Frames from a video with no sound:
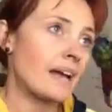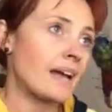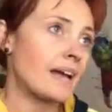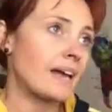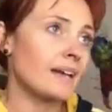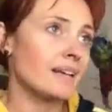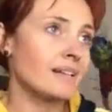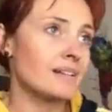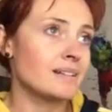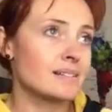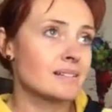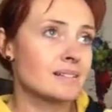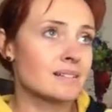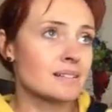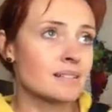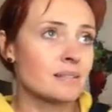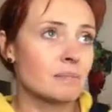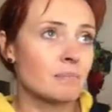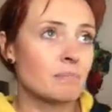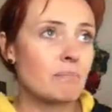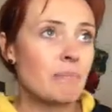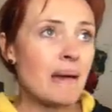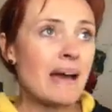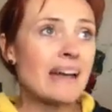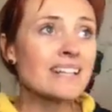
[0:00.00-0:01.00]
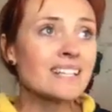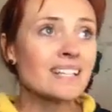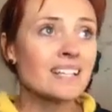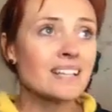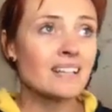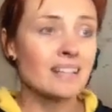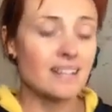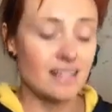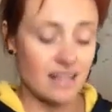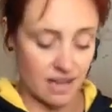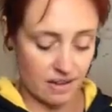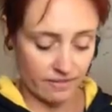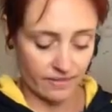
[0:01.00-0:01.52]
it's better
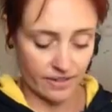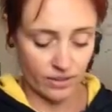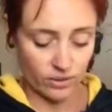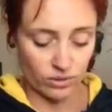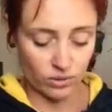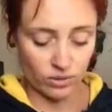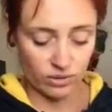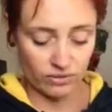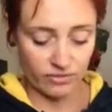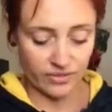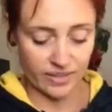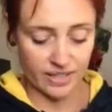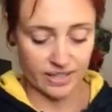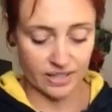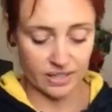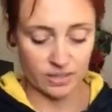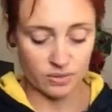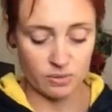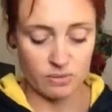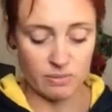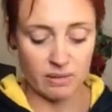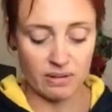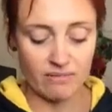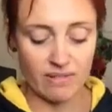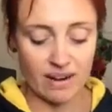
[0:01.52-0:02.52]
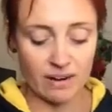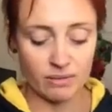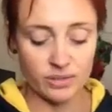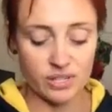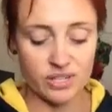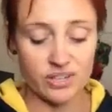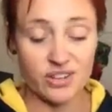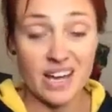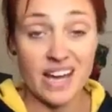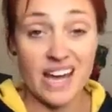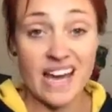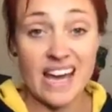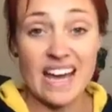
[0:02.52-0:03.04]
than having all of this swimming around in
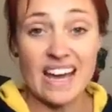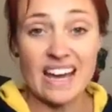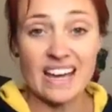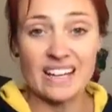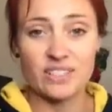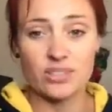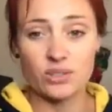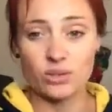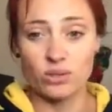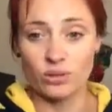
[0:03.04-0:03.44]
your head